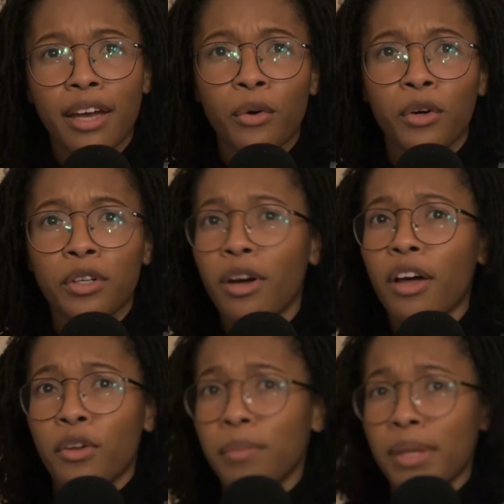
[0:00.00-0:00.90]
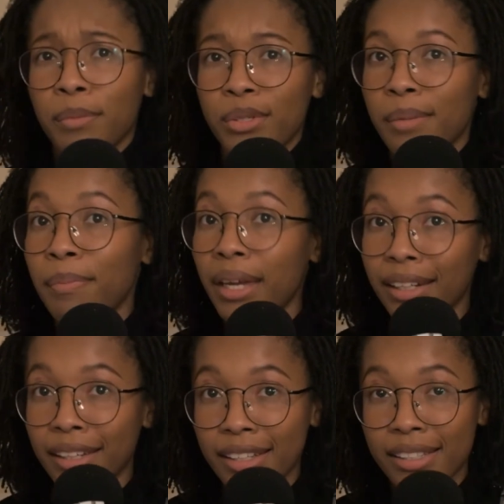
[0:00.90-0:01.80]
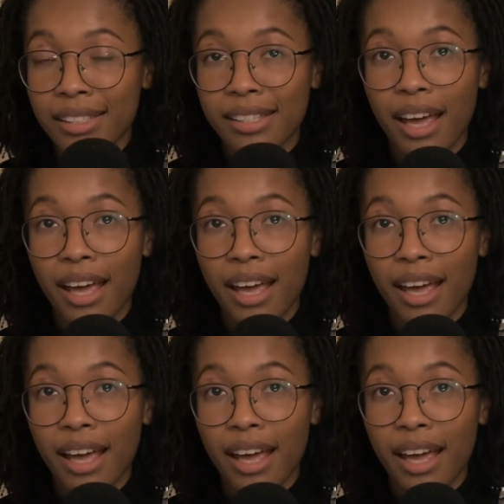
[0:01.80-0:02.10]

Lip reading: I hoard other people's opinions.